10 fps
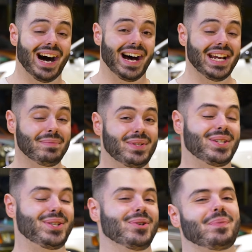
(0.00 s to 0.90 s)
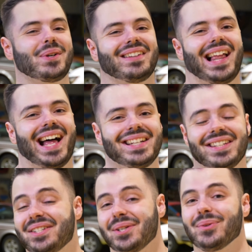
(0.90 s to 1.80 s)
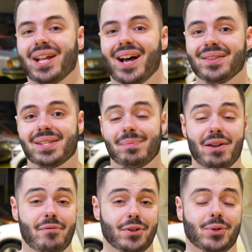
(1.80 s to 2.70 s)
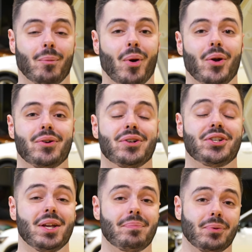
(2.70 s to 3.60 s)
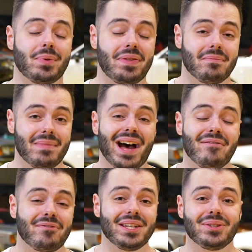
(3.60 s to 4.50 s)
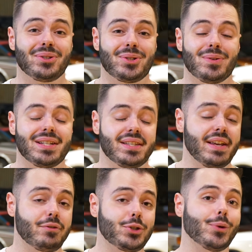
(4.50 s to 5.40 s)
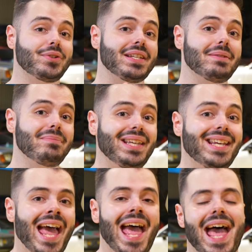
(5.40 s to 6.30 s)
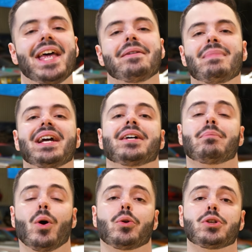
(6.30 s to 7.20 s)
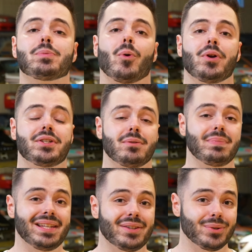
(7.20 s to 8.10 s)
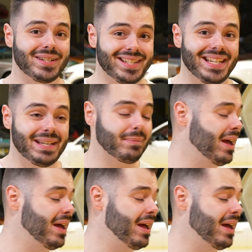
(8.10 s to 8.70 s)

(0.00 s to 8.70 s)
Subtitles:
I am super glad to announce my official partnership with MAF Industries. They've chosen me and Mecha Motorsport to be their team